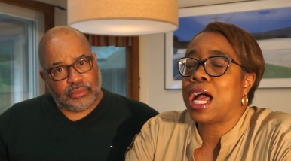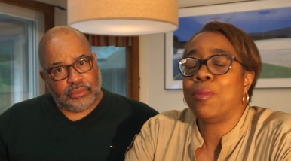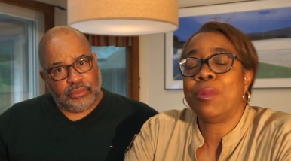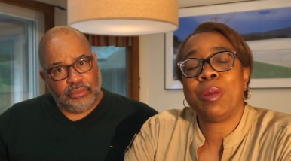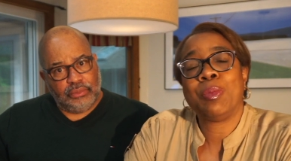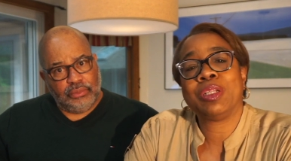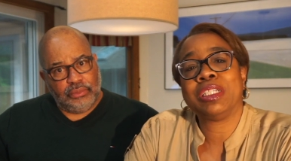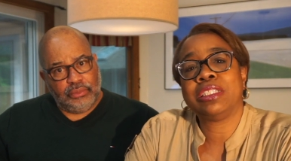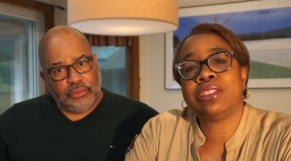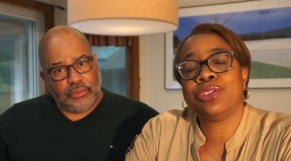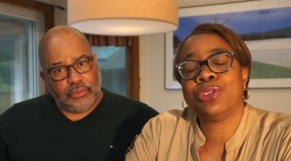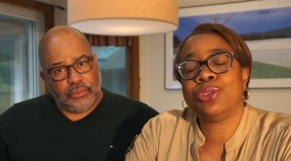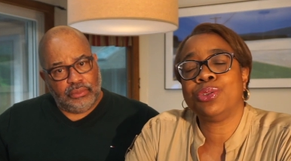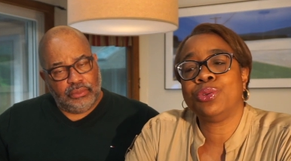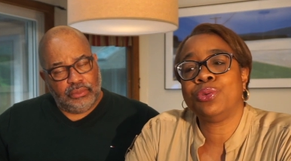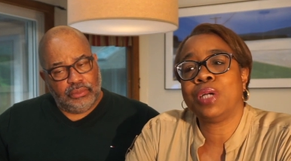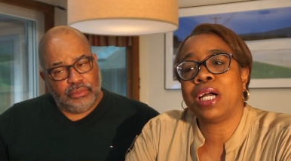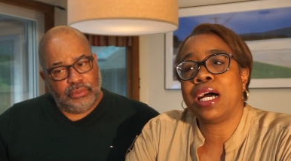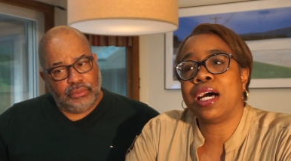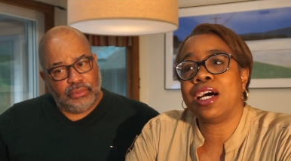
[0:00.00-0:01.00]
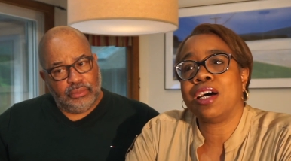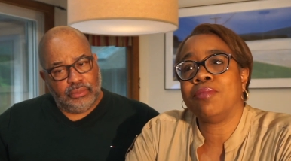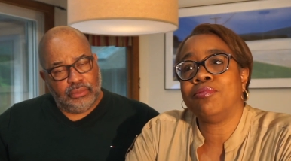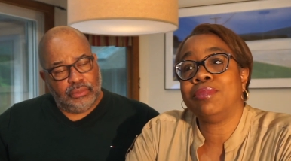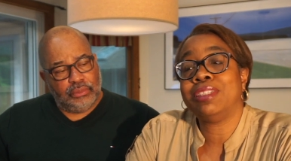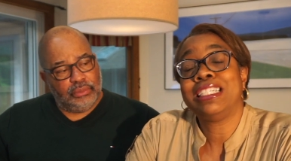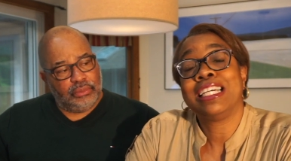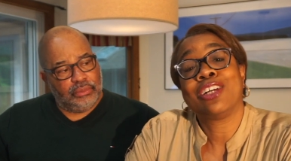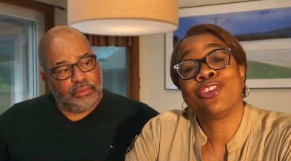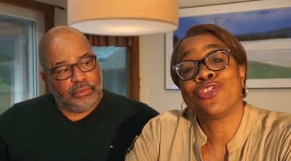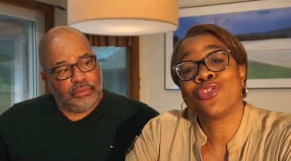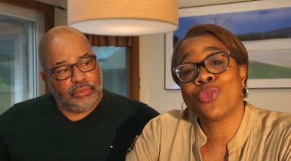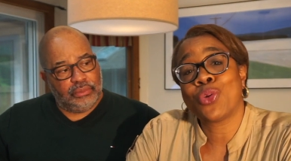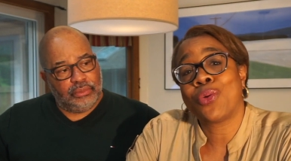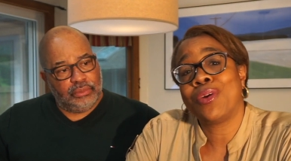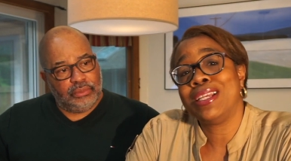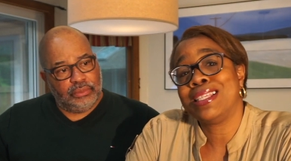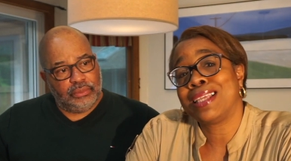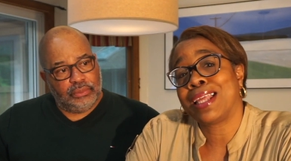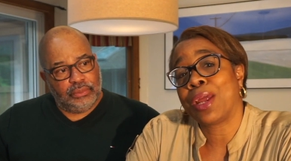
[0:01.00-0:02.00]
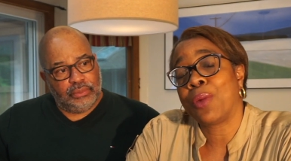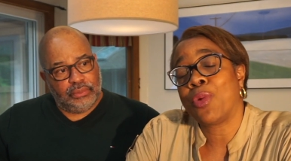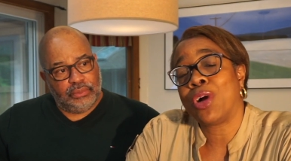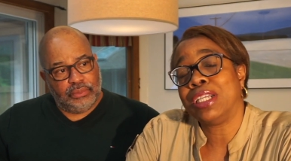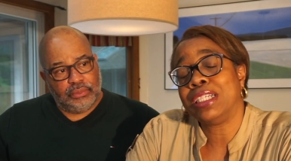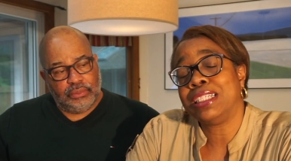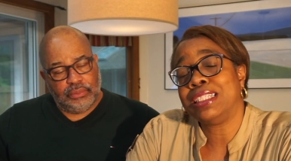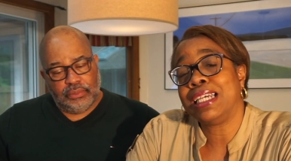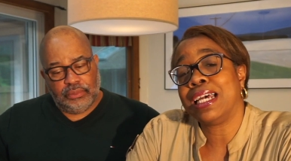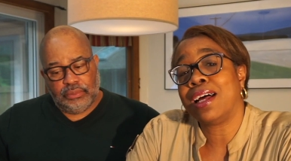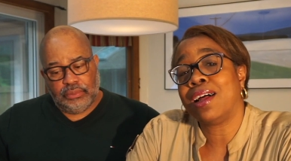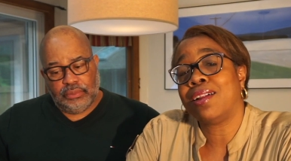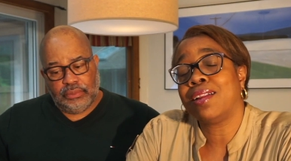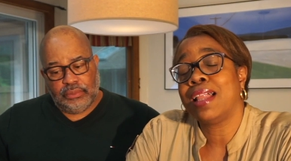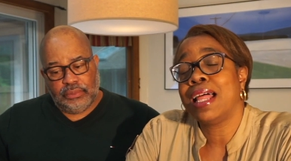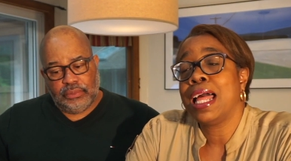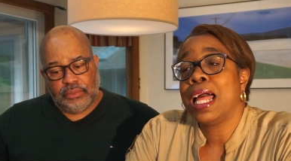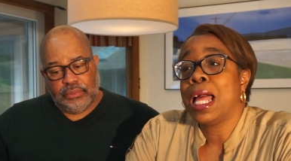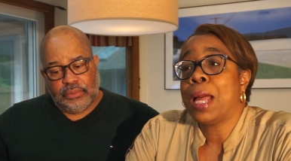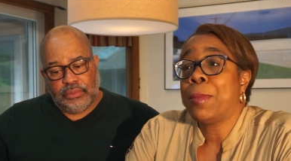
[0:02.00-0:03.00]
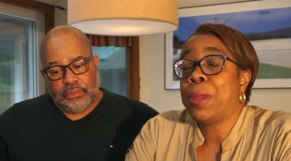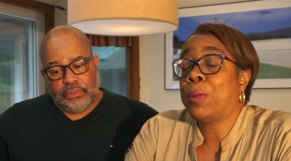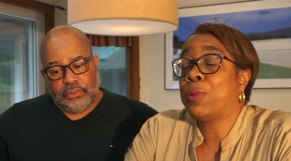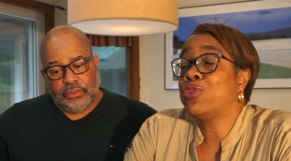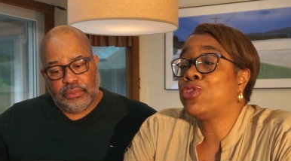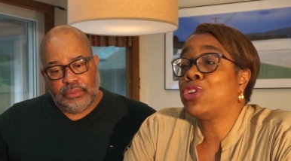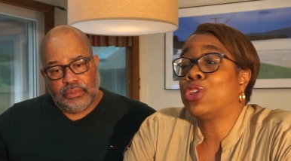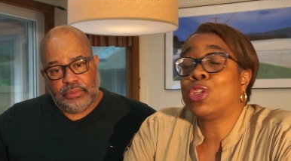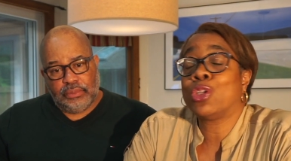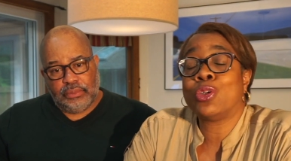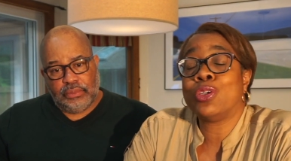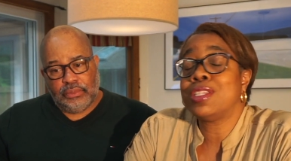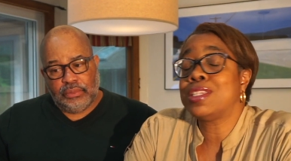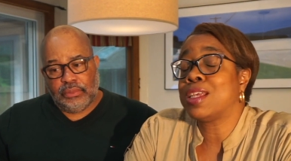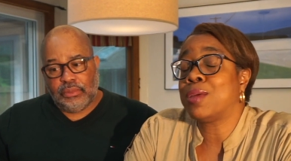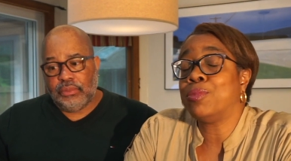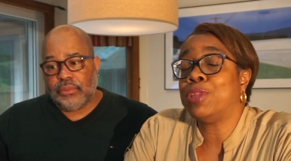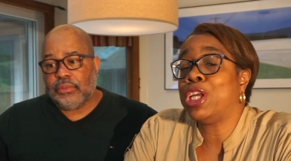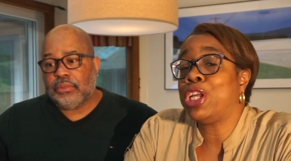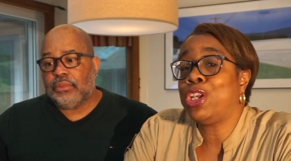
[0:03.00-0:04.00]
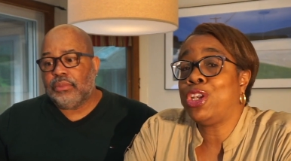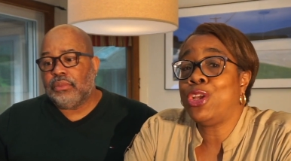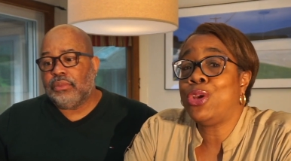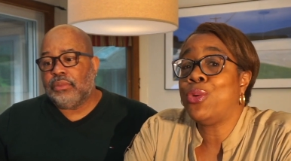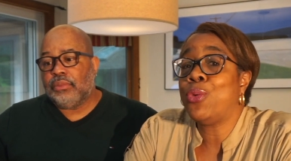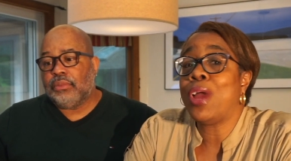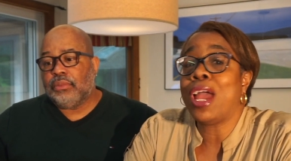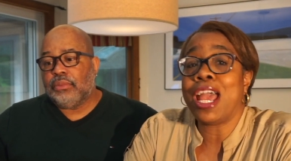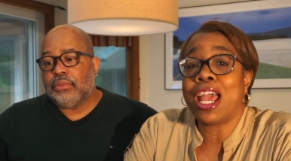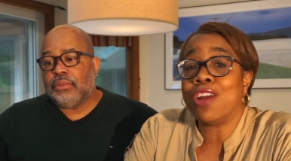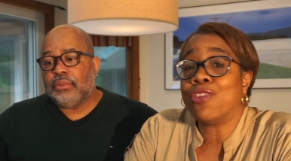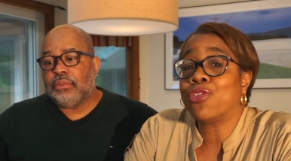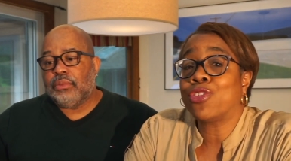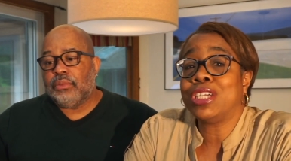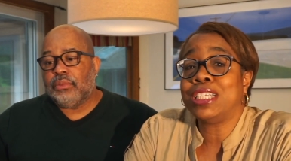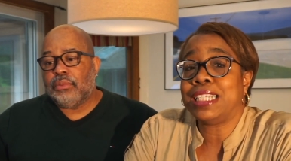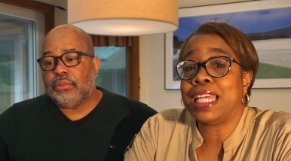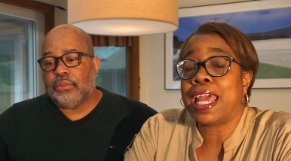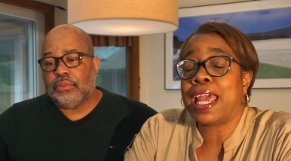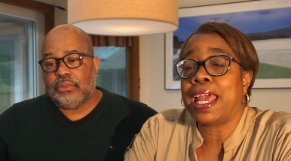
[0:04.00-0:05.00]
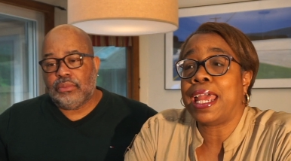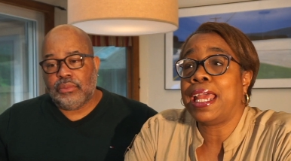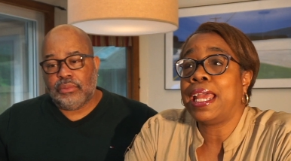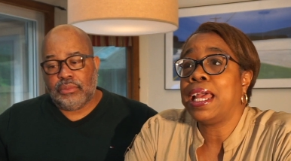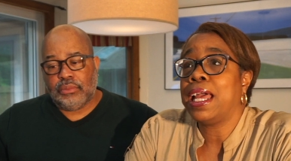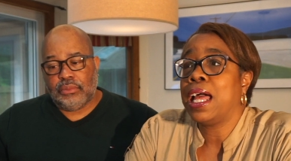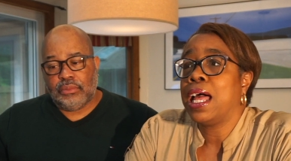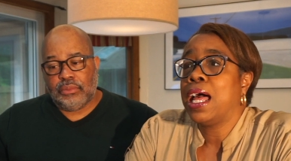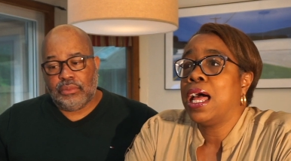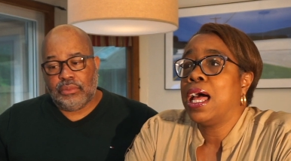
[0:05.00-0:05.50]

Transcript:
Speaker 1: I'm able to um, tell stories that I want to tell. I'm able to learn something new every day.